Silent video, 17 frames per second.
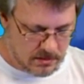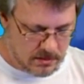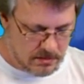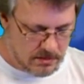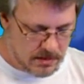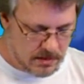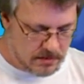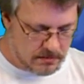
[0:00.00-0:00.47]

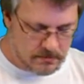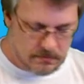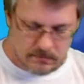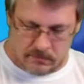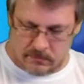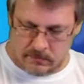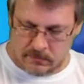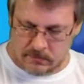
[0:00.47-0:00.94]
Alright,
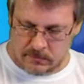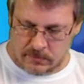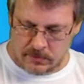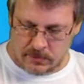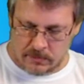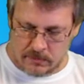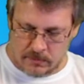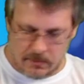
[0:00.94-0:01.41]

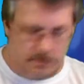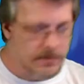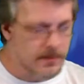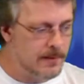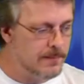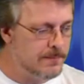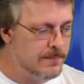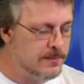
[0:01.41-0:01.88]
so I'm going to
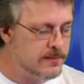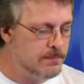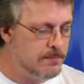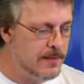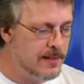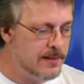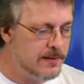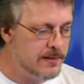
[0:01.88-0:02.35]
pop this
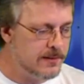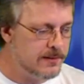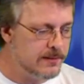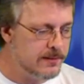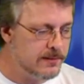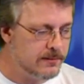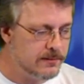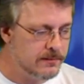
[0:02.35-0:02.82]
battery in
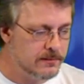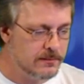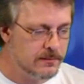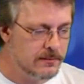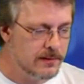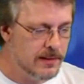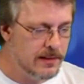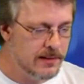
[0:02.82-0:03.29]
there.
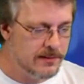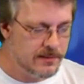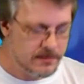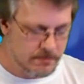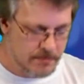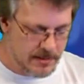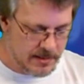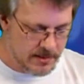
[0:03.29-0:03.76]
And
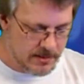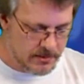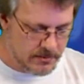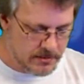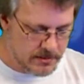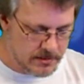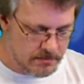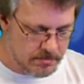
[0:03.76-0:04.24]
this
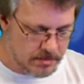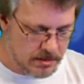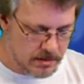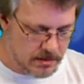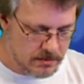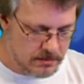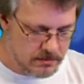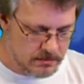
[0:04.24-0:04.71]
battery was
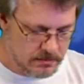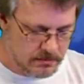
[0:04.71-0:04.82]
supplied.